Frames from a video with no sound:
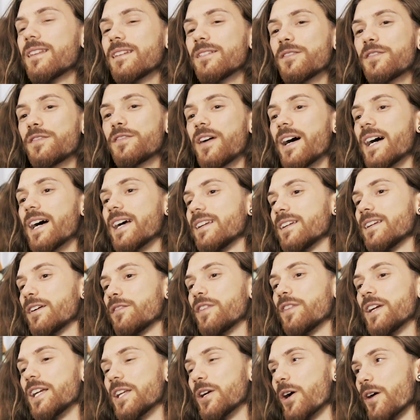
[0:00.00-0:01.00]
find a
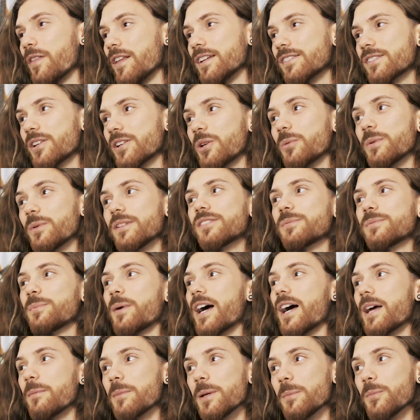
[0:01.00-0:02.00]
video that's going to
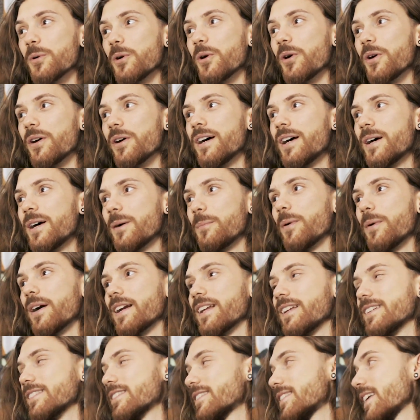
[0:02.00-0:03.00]
inspire me more.
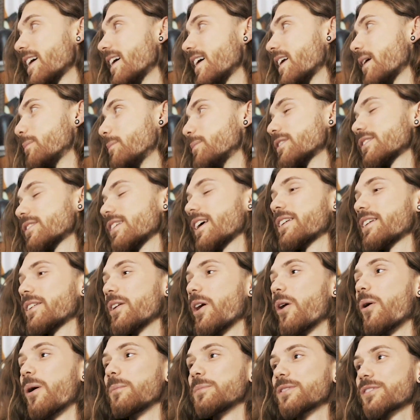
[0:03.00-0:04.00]
But instead, I'm just like,
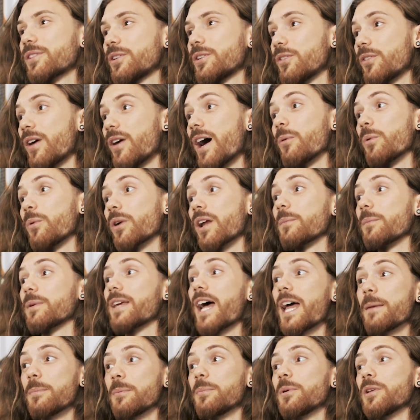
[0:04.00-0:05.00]
no, I'm just going to write what I'm
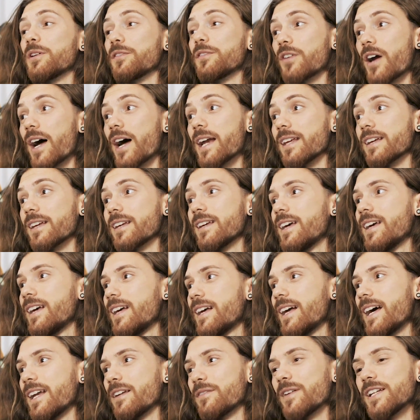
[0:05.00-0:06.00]
capable of writing.
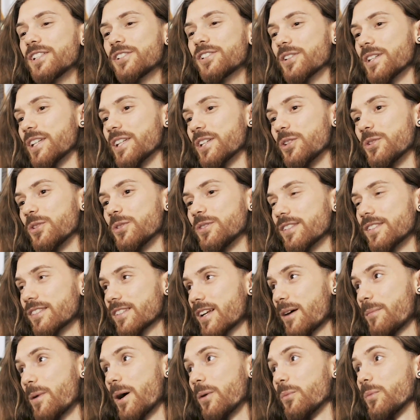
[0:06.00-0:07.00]
And eventually you just
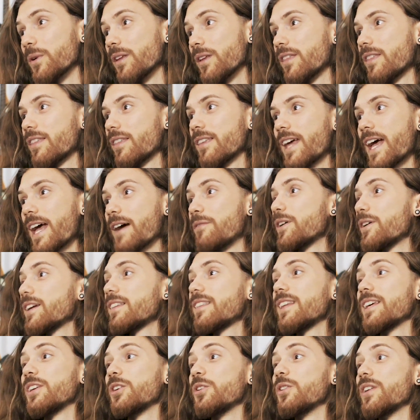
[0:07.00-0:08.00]
come up with
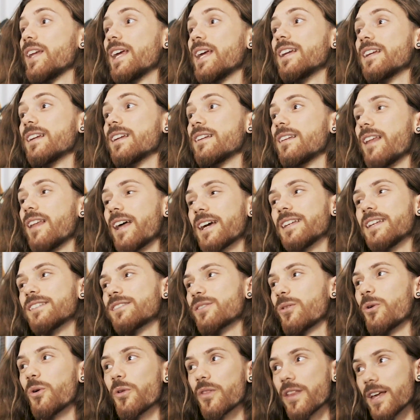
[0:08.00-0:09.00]
everything you needed. Like
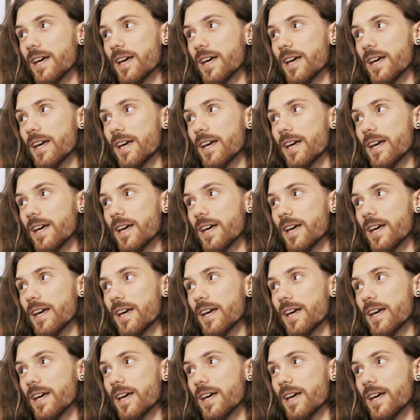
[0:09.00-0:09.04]
it's all